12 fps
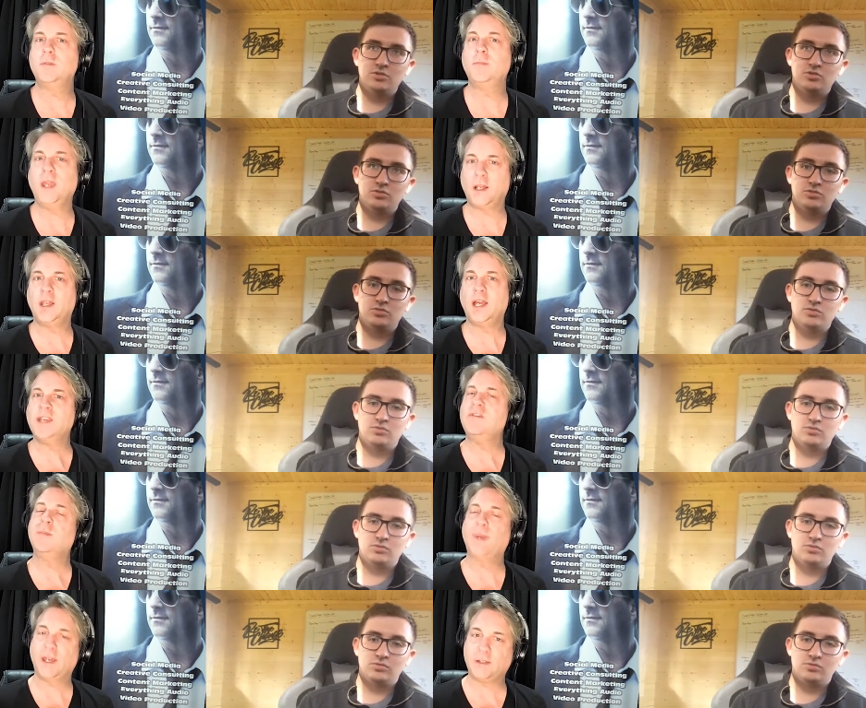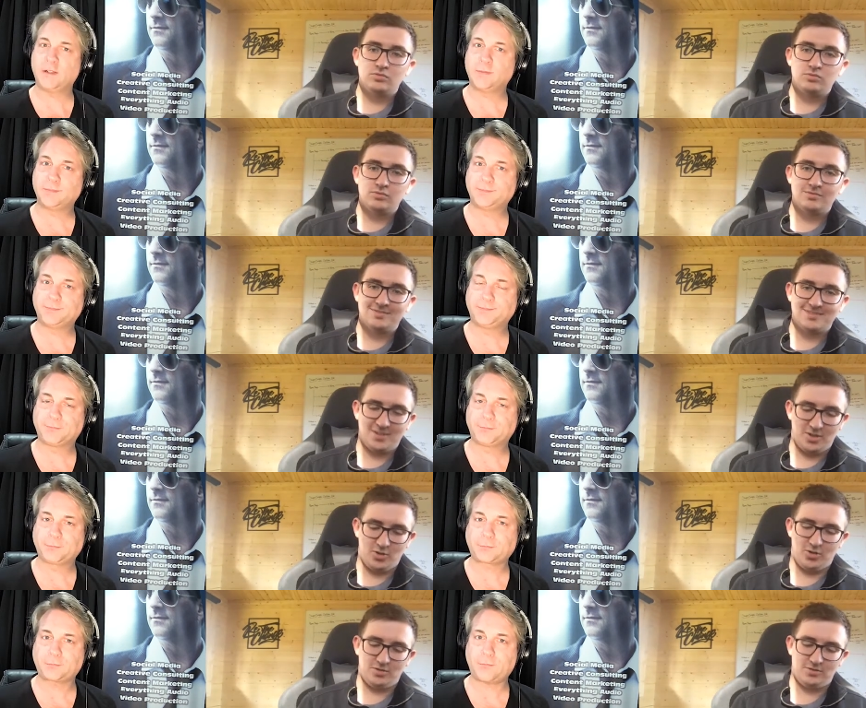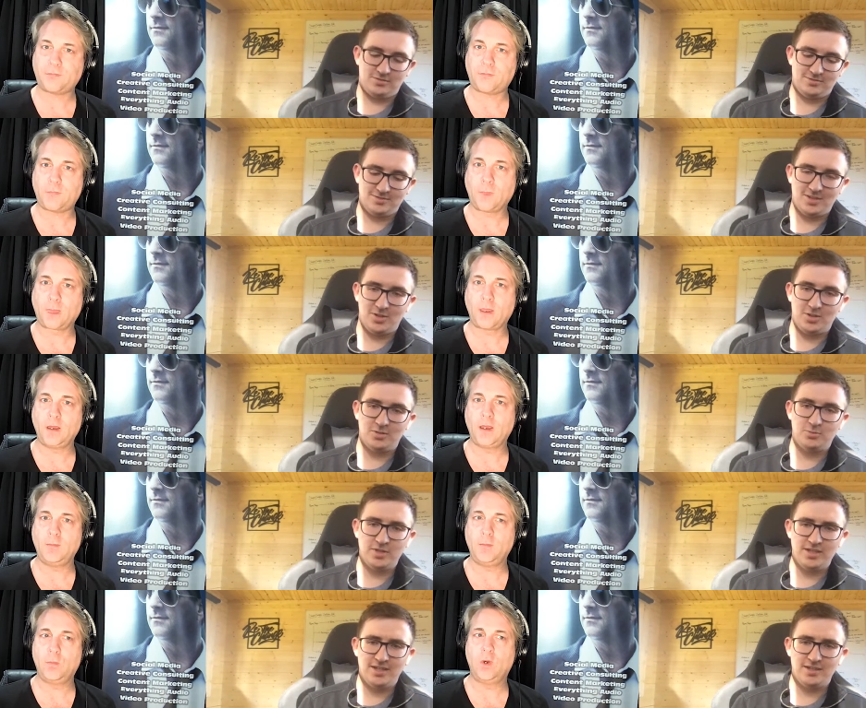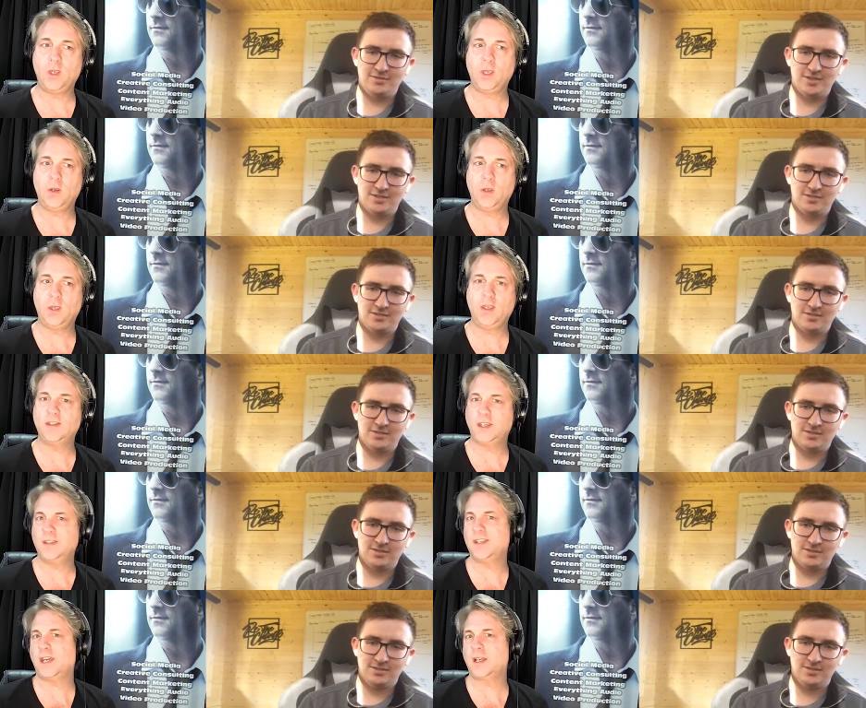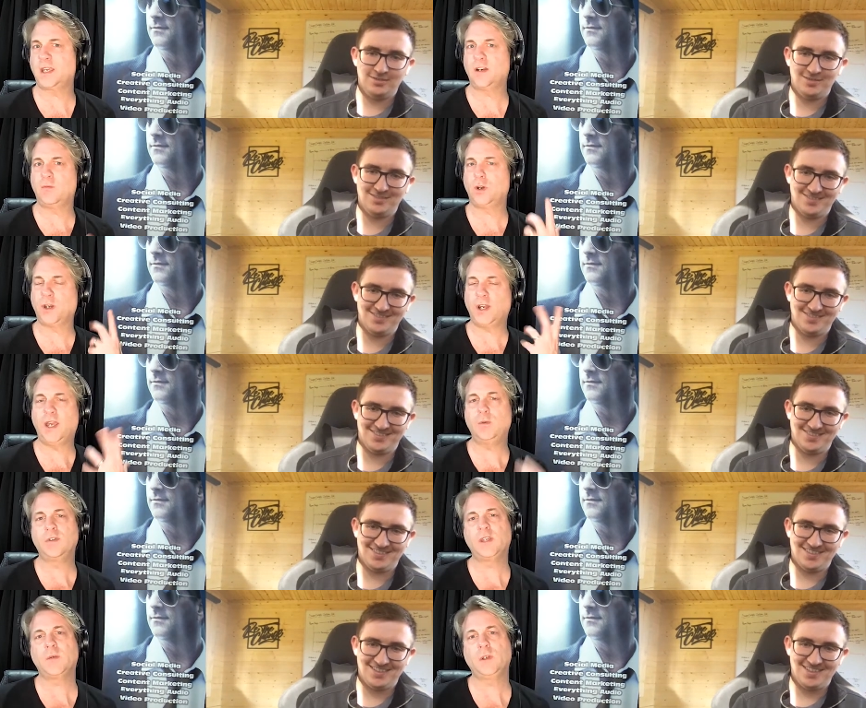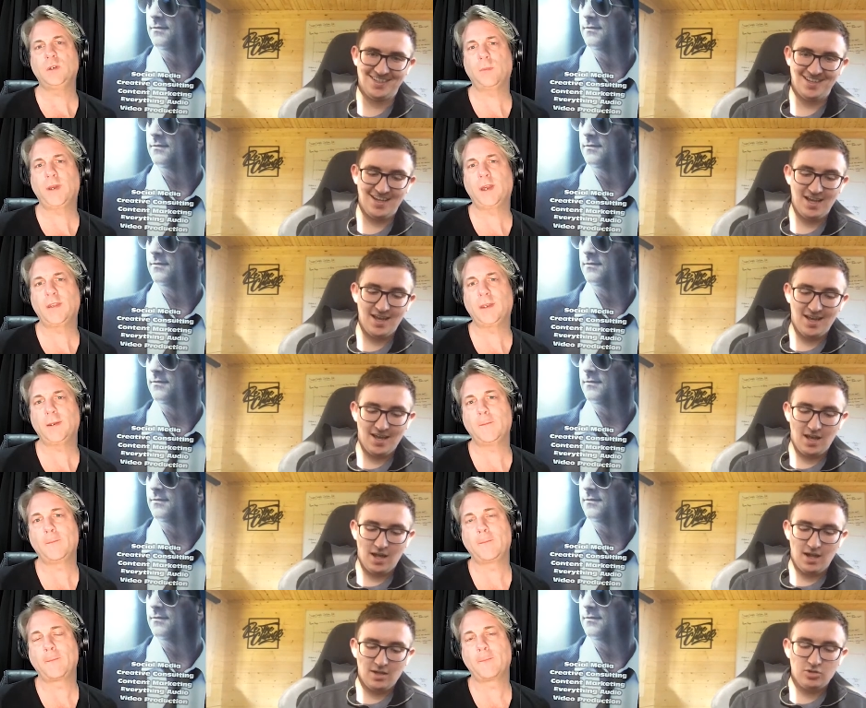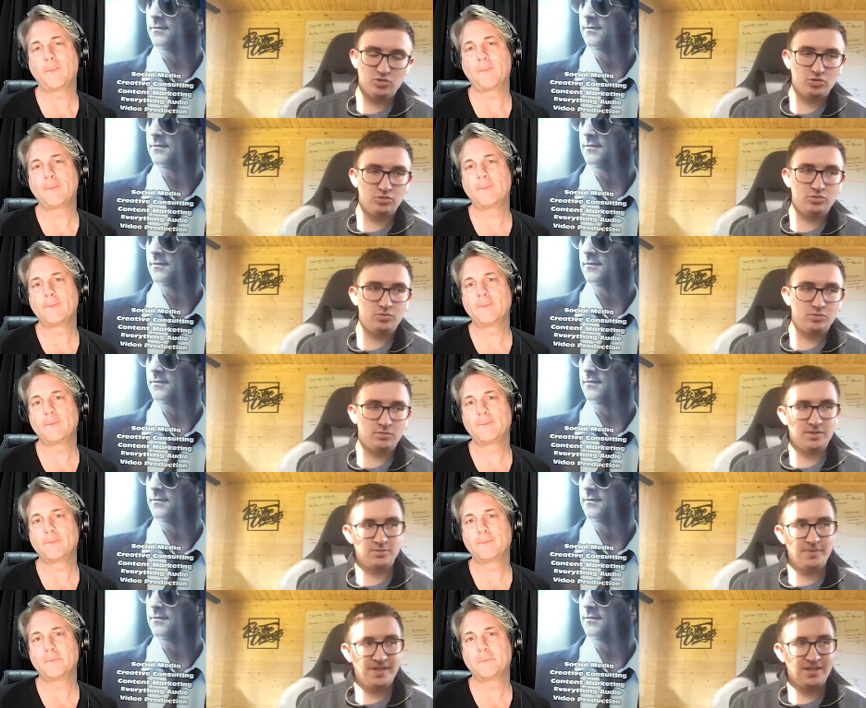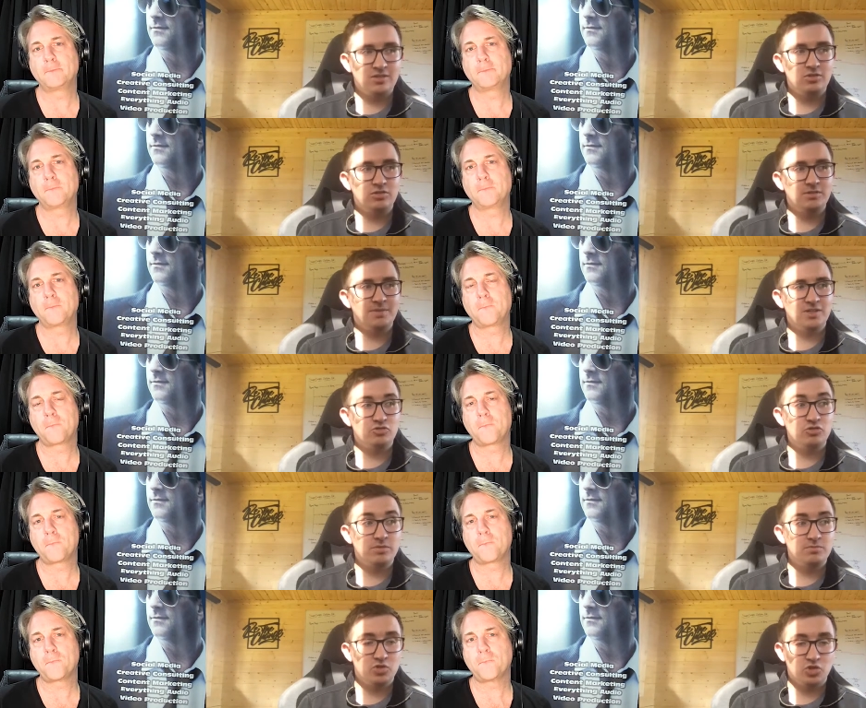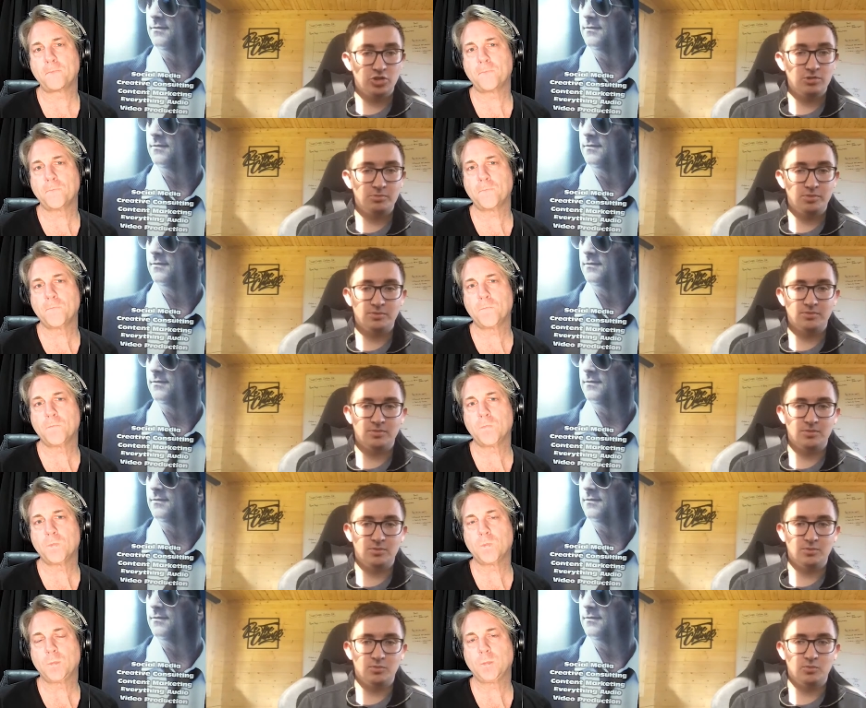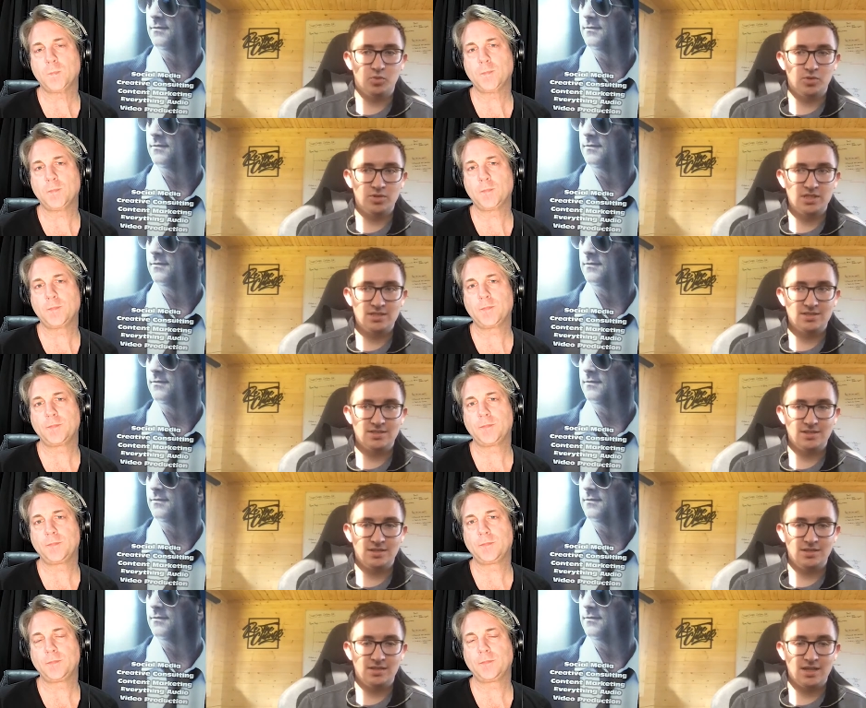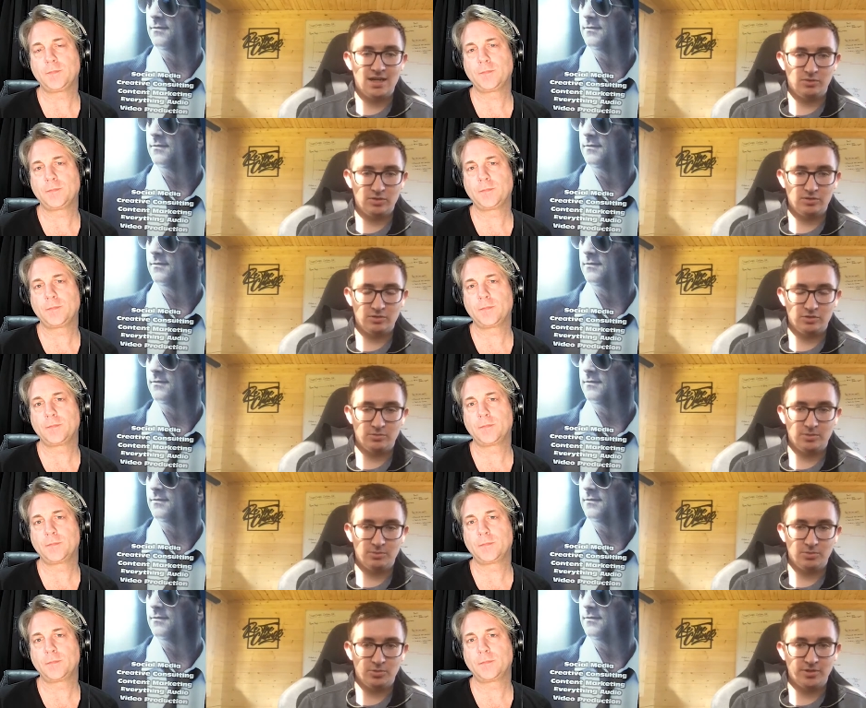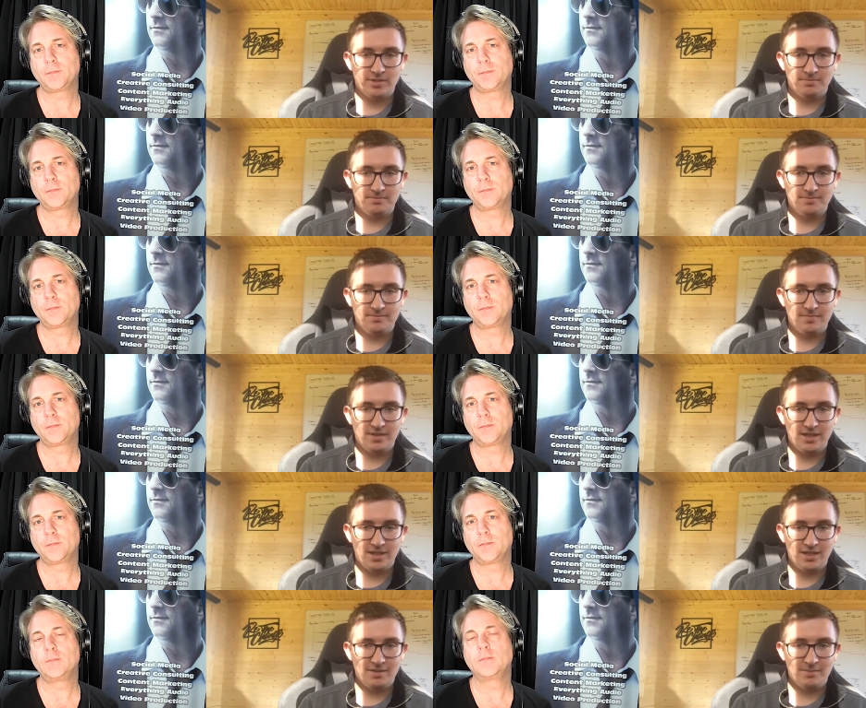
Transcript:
Speaker 1: make lives better. Oh, um, yeah. What, is is that kind of where your head was at when you were back then?
Speaker 2: So when I was back in uni, my dream job was the Aldi recruitment program, the area